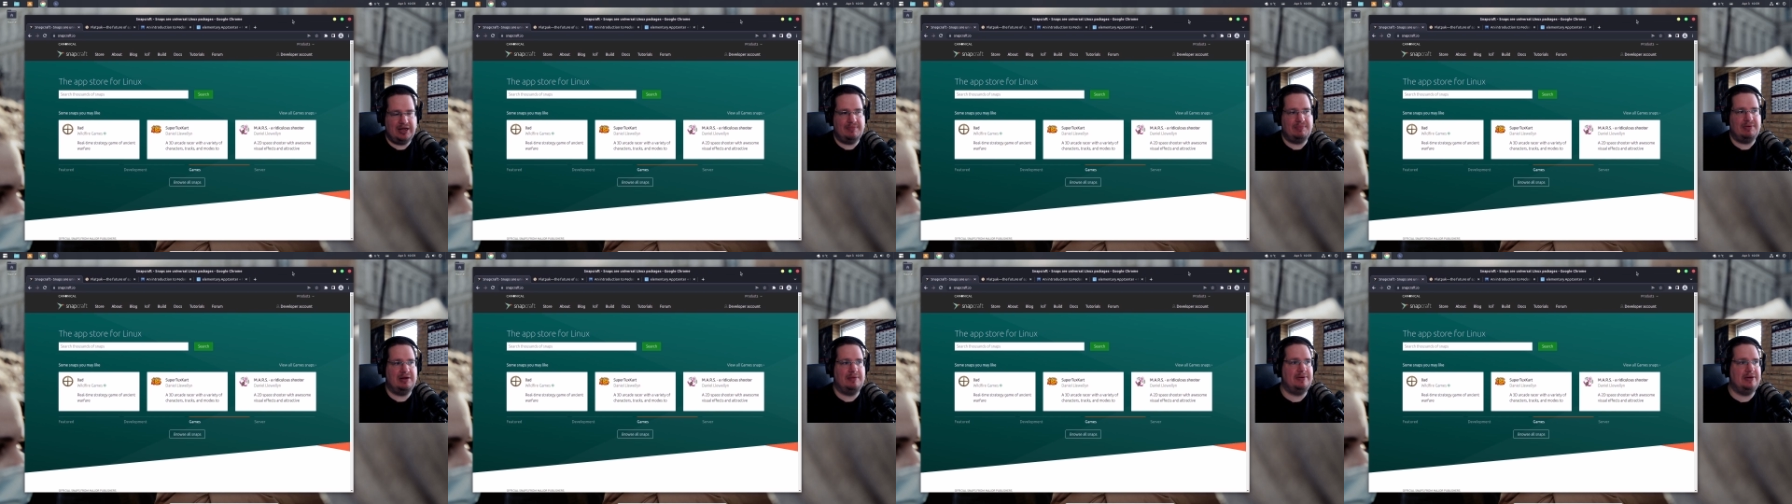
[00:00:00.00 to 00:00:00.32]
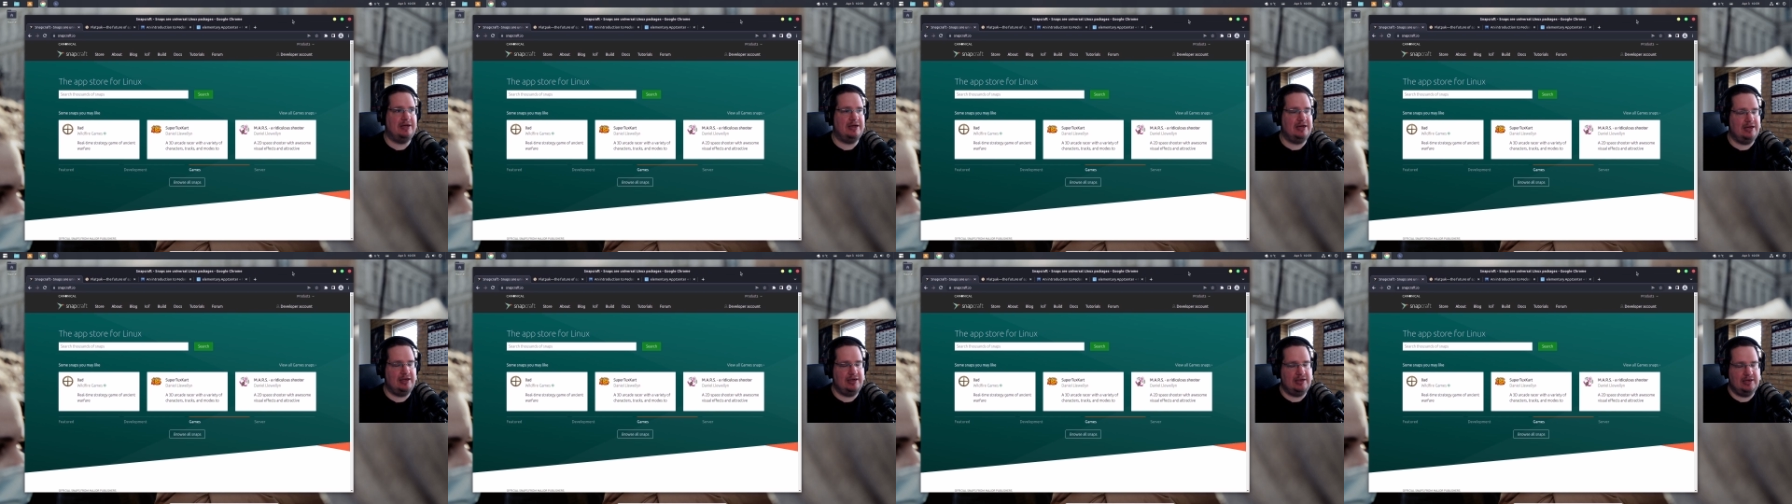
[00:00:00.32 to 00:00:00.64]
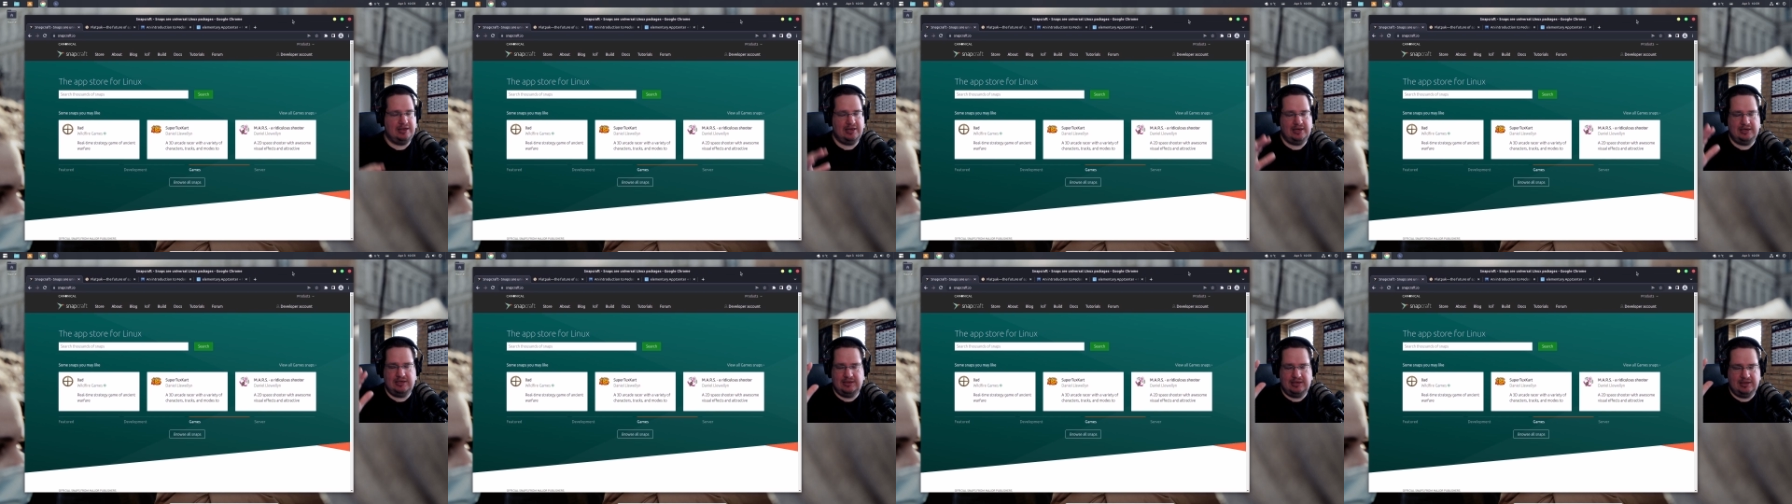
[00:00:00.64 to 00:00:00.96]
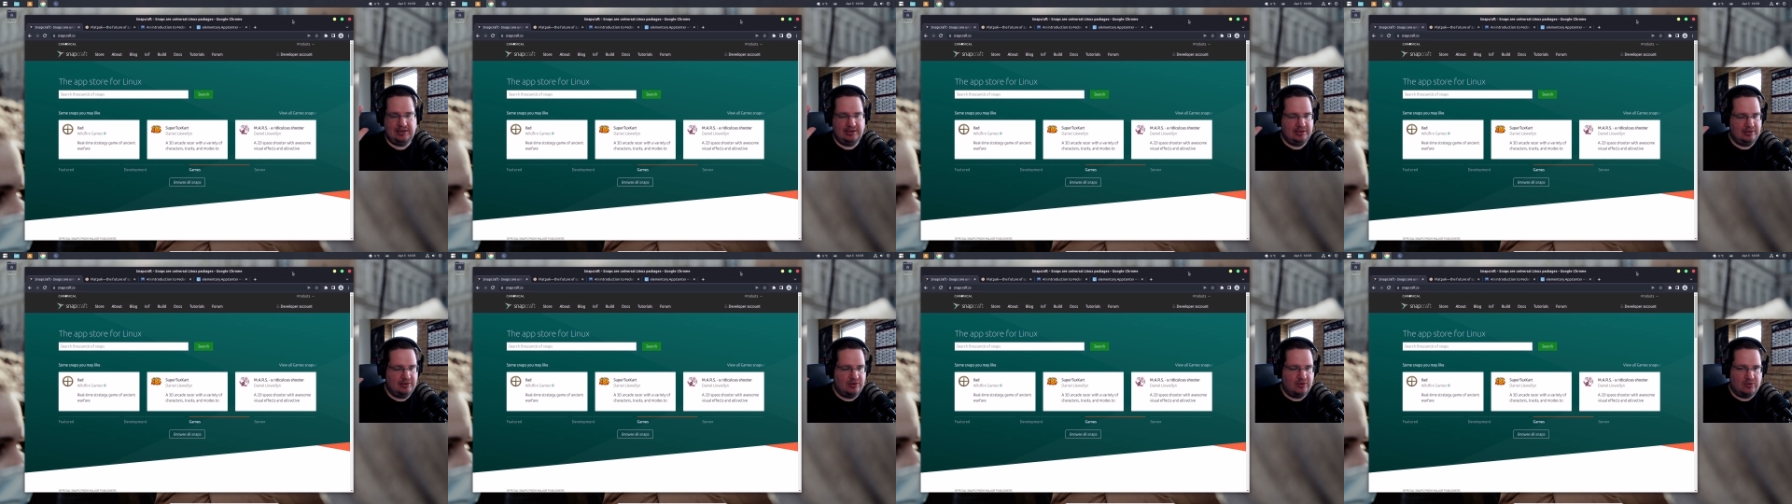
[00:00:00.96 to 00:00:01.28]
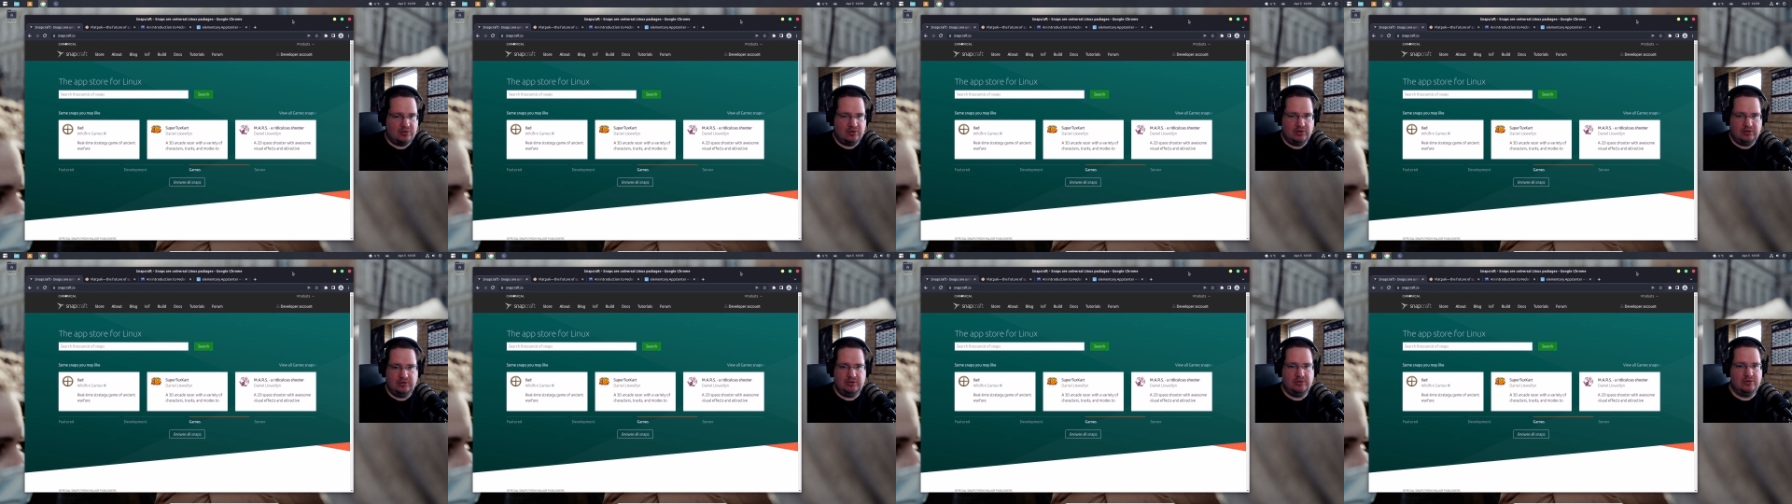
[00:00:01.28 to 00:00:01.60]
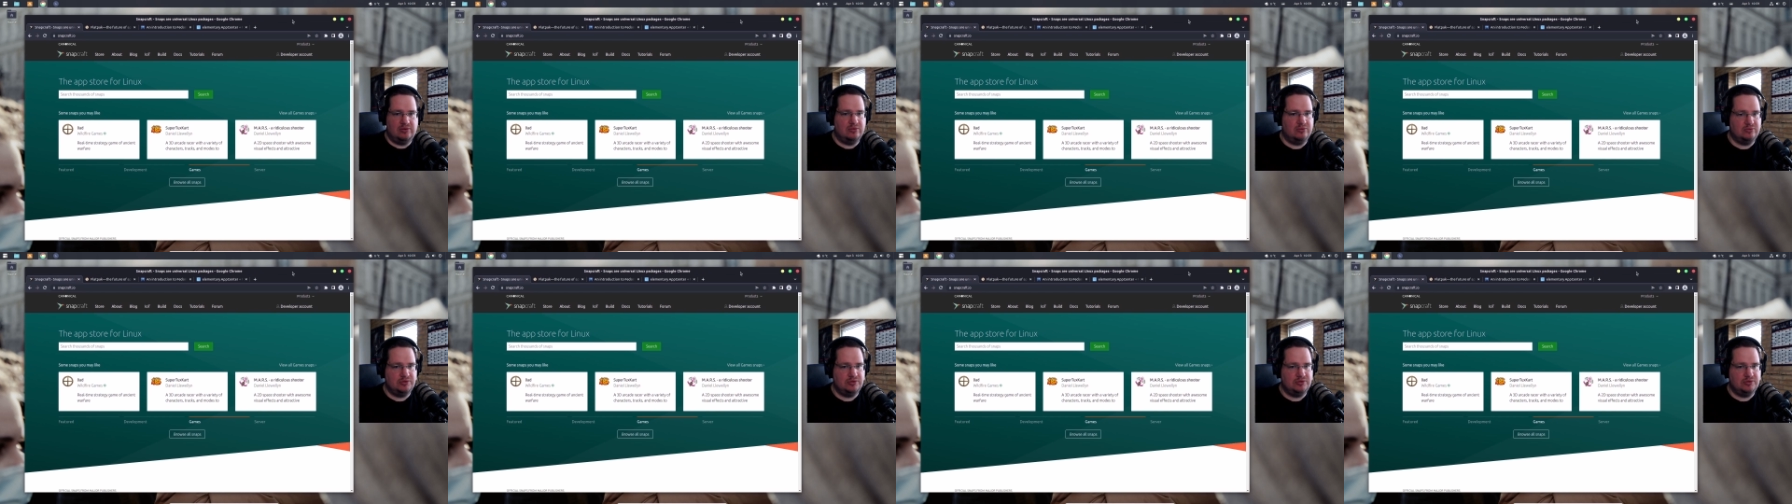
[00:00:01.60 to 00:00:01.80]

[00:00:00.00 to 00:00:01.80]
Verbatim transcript: blah, blah, and, and, and all, you know,